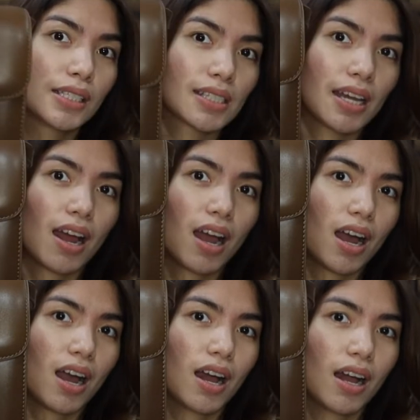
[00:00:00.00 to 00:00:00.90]

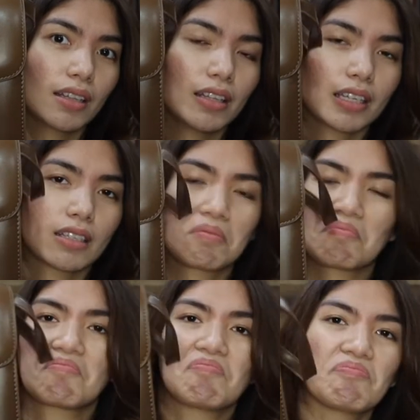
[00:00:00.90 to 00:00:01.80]
Ta-da! Like,
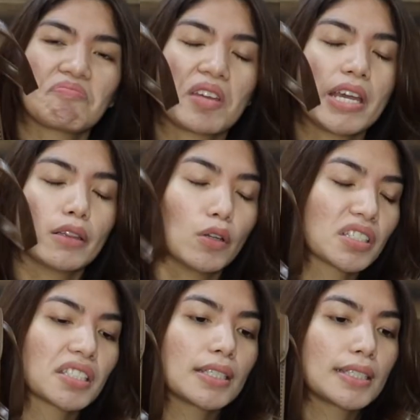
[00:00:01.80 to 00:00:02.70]
it
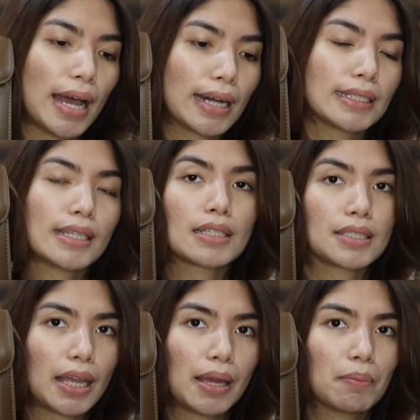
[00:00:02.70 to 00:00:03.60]
looks exactly the
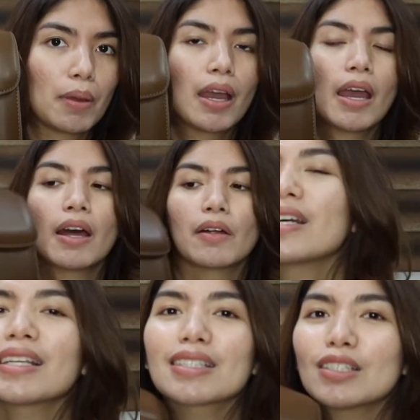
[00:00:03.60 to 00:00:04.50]
same.
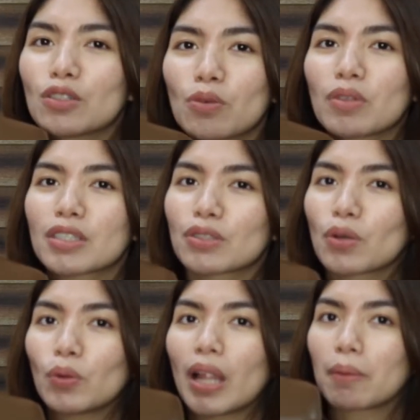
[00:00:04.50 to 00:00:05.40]
It's a dupe. There's
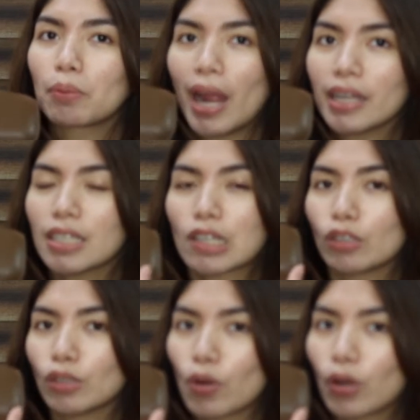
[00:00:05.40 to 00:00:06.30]
no like branding or
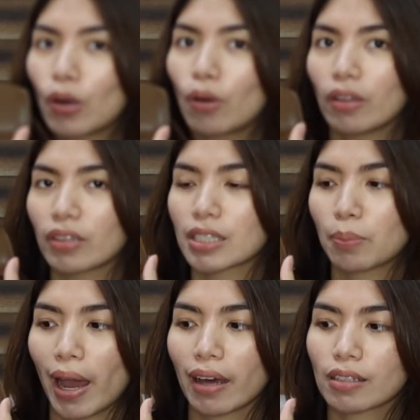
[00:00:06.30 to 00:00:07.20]
logo on this
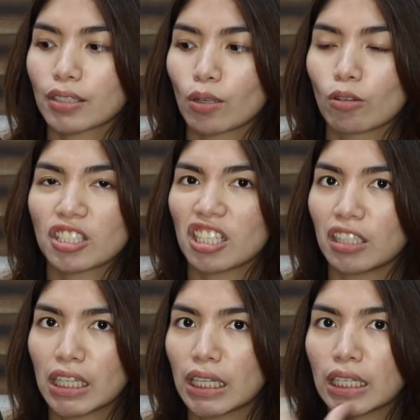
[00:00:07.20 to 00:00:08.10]
bag. There's no
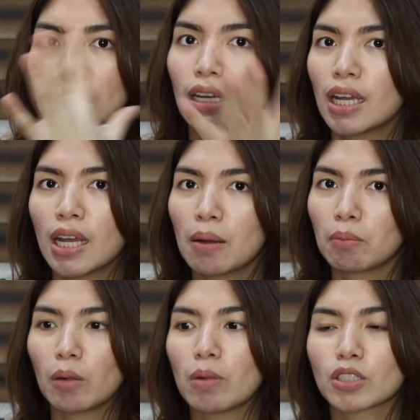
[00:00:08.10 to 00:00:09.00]
Celine,
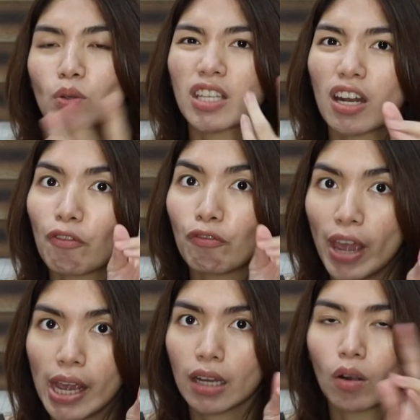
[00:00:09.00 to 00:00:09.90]
blah blah. So it's not a
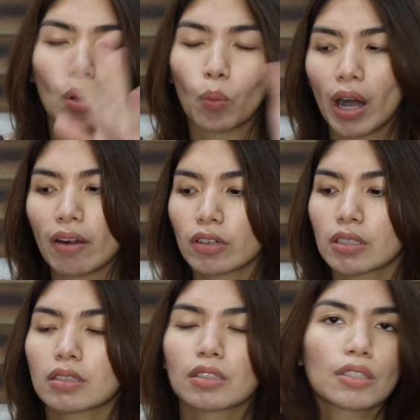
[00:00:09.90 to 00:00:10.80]
fake or whatever.
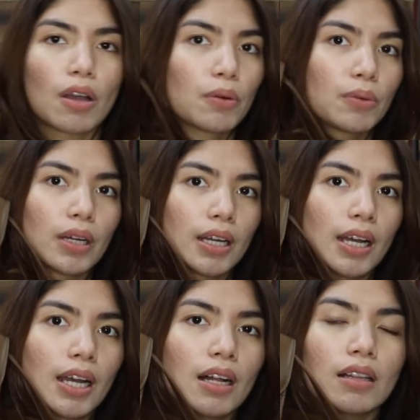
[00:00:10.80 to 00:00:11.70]
So
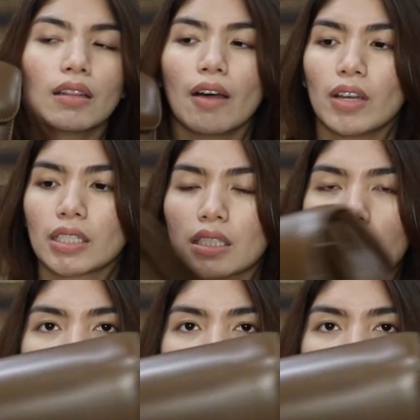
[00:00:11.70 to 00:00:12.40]
love it.